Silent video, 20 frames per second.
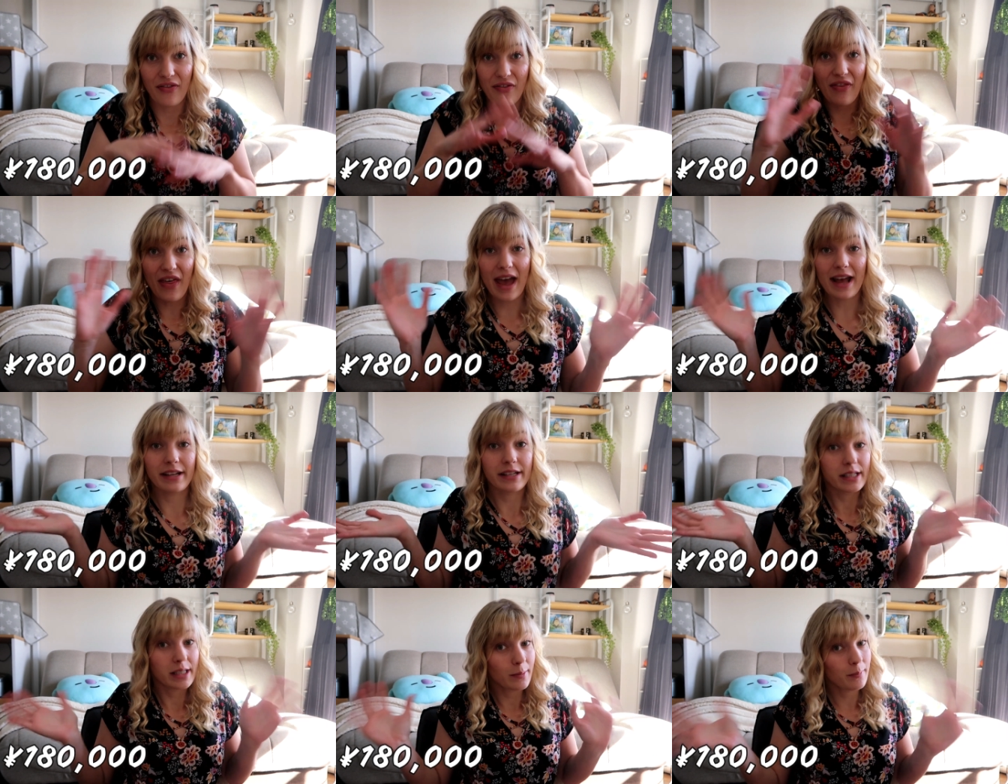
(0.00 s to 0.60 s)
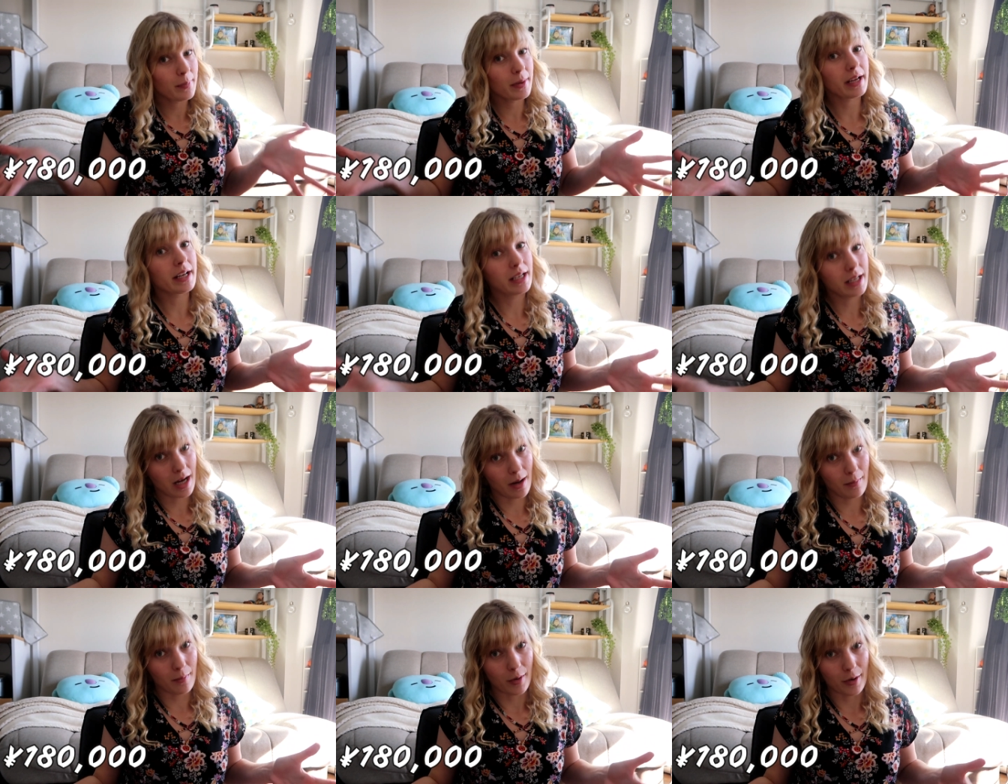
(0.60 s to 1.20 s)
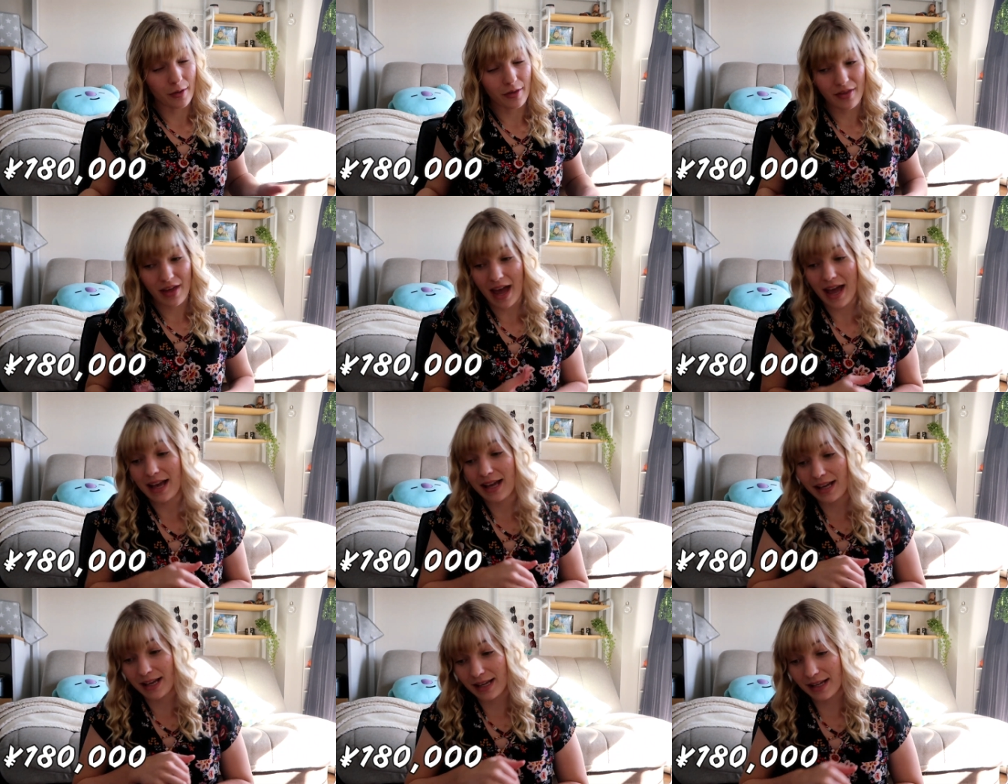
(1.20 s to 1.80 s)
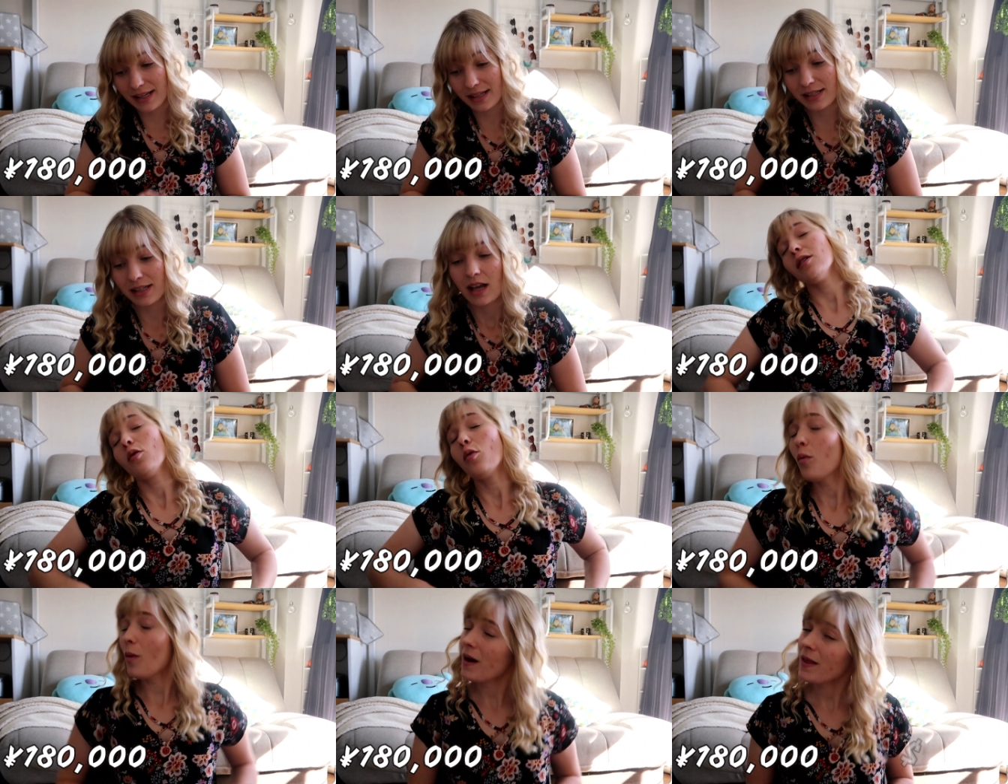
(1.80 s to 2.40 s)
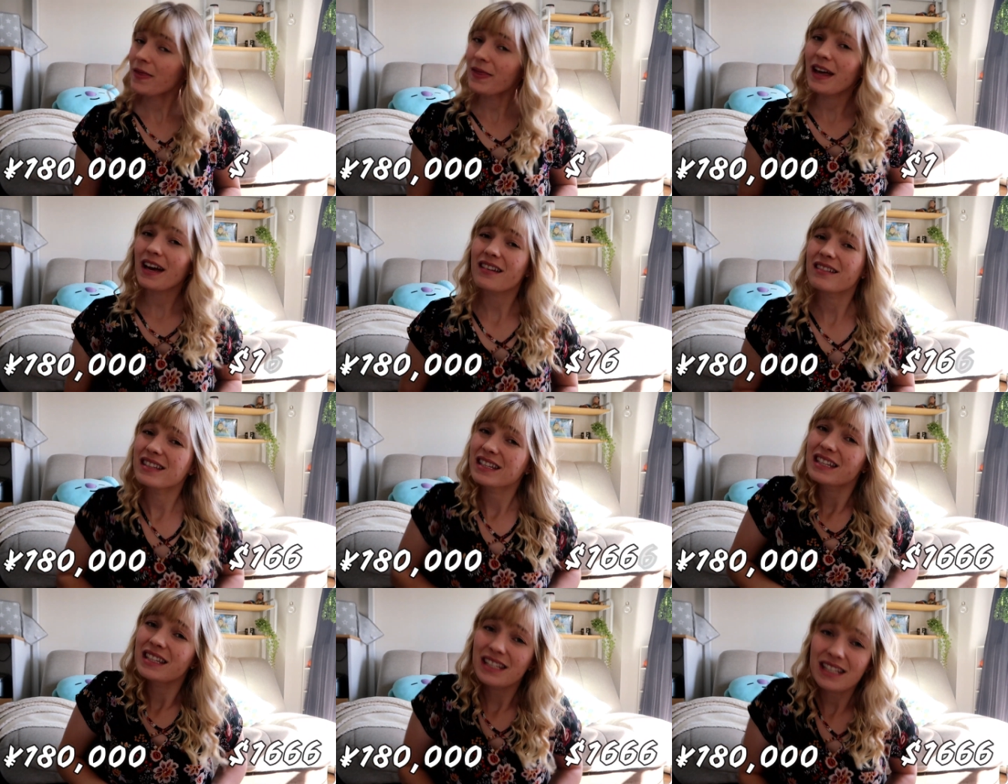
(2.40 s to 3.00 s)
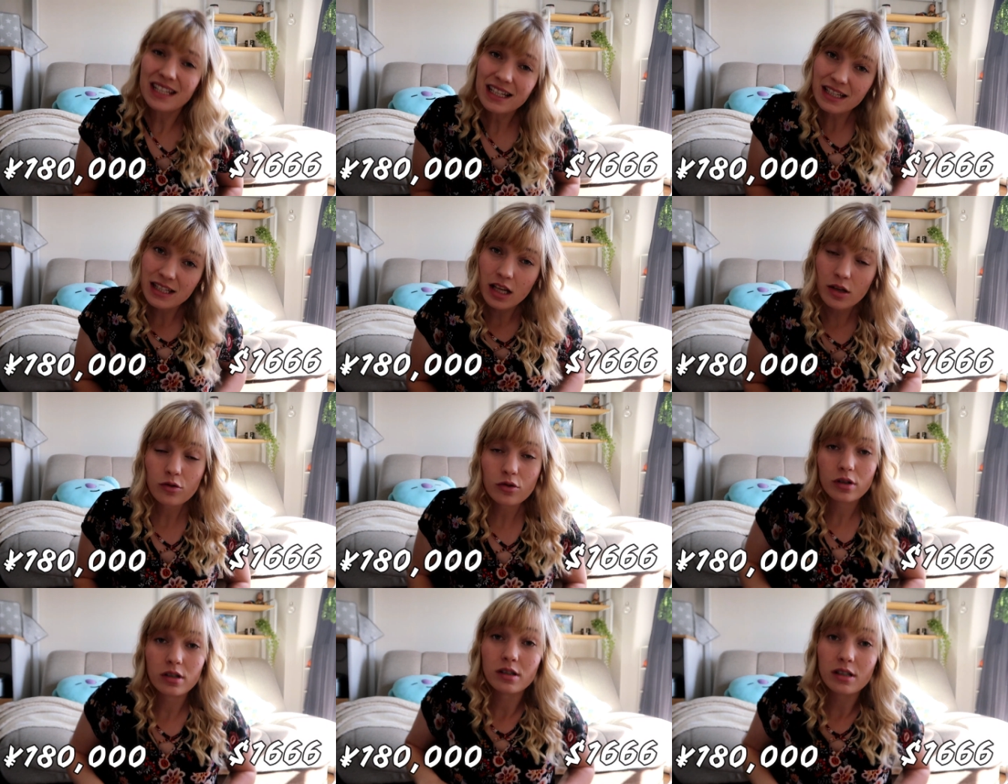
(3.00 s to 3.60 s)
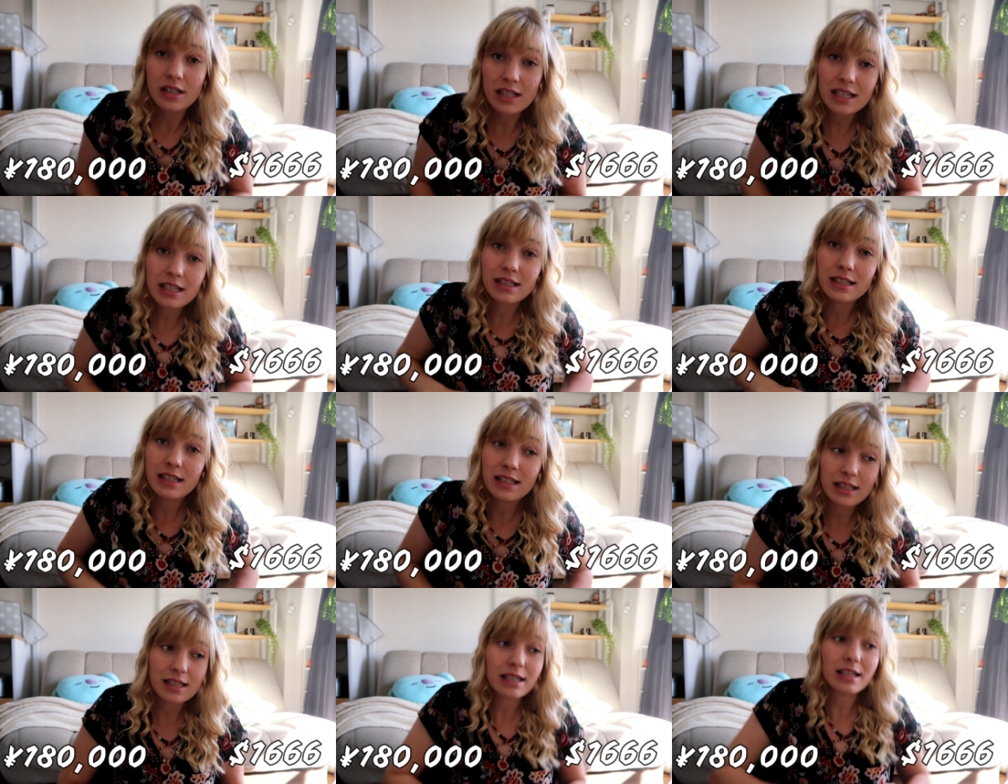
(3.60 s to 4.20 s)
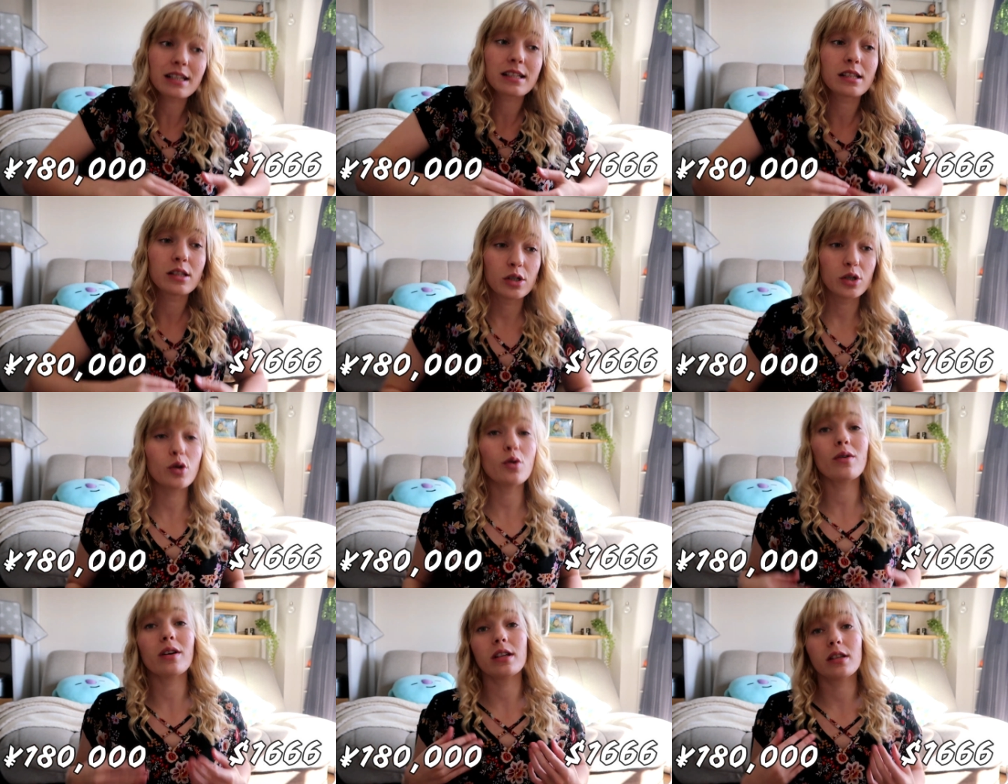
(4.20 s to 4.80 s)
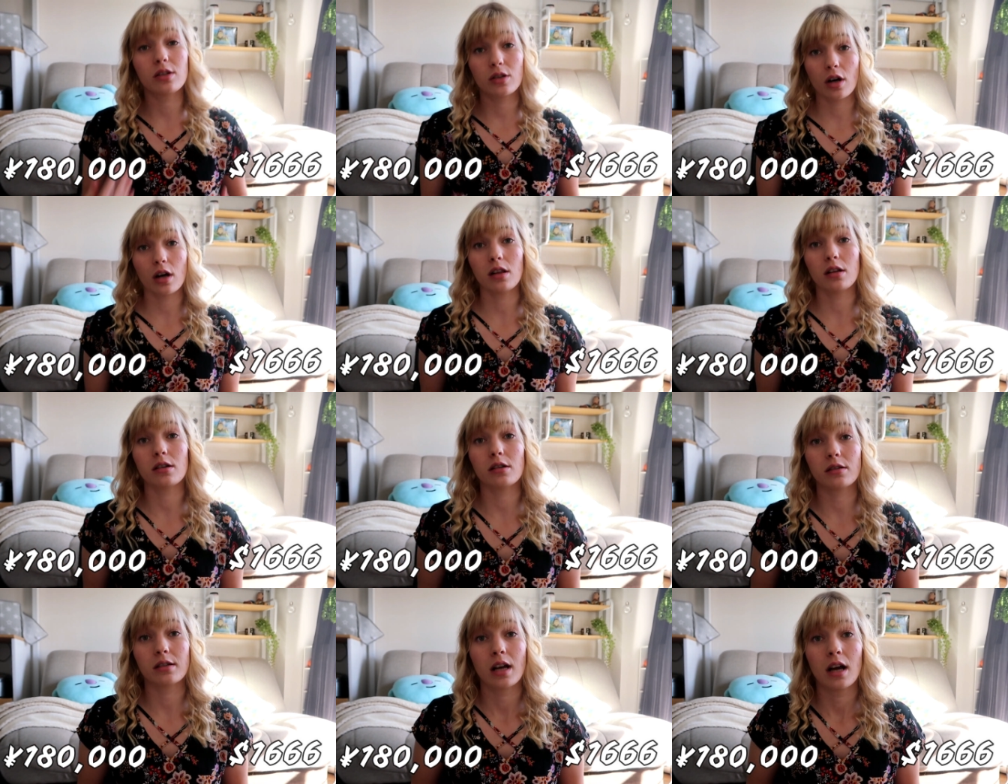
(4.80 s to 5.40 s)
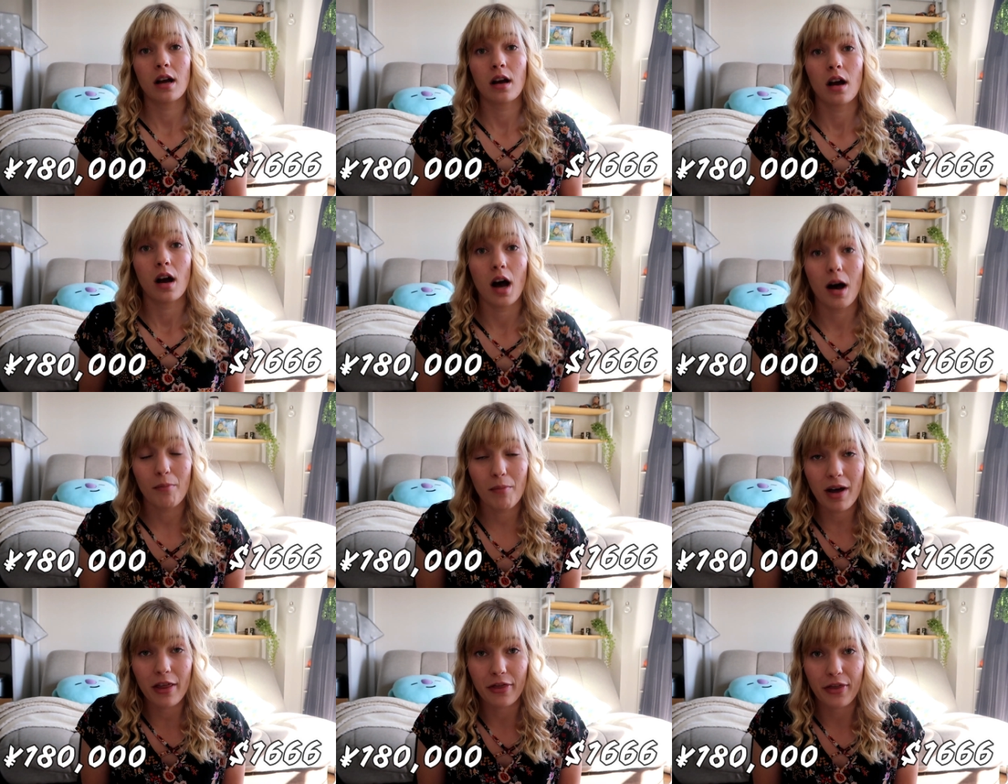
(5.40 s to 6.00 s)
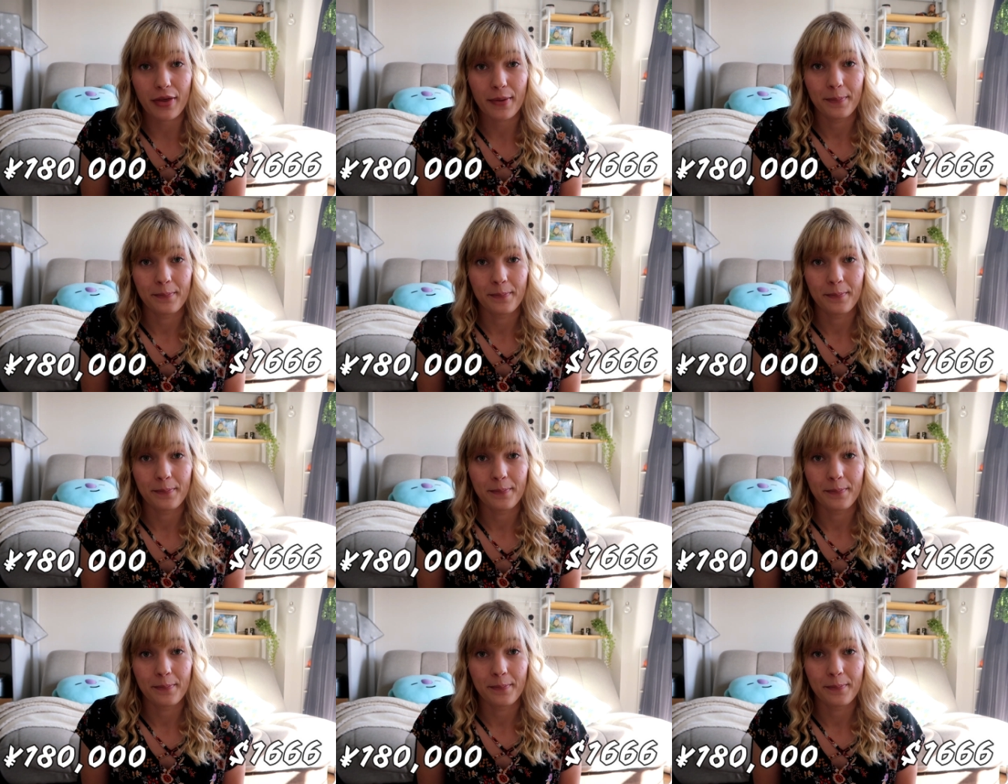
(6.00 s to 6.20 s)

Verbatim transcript: That's the big number. That is 1,666 US dollars a month.